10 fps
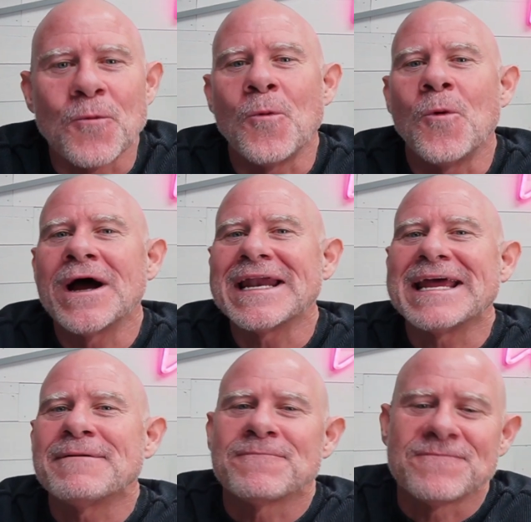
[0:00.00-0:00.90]
what
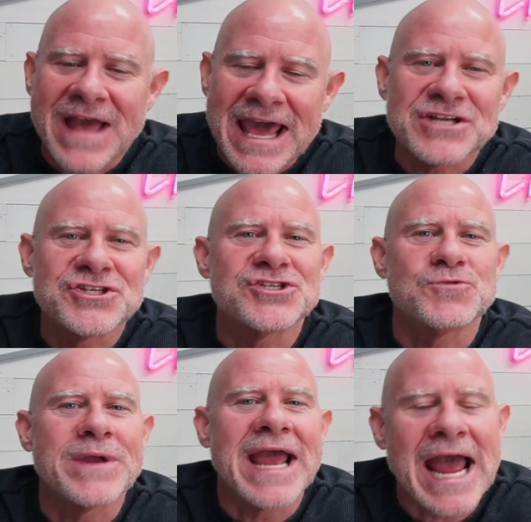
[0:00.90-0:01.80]
advantages do
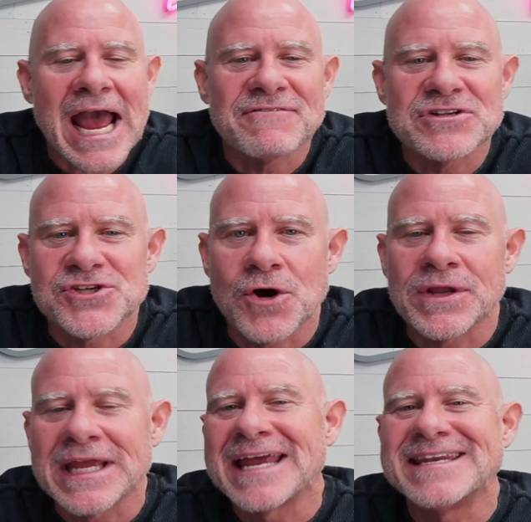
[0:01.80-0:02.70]
we have in
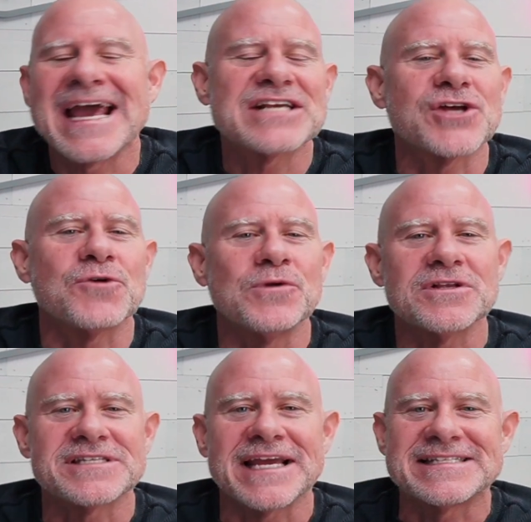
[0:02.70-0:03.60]
zoning? Next on Real
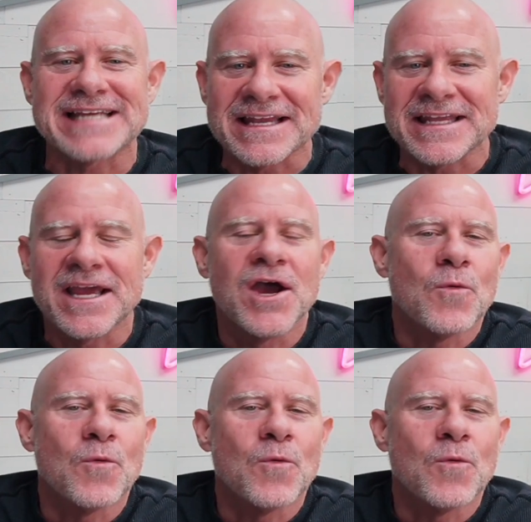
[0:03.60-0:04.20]
Estate Daily.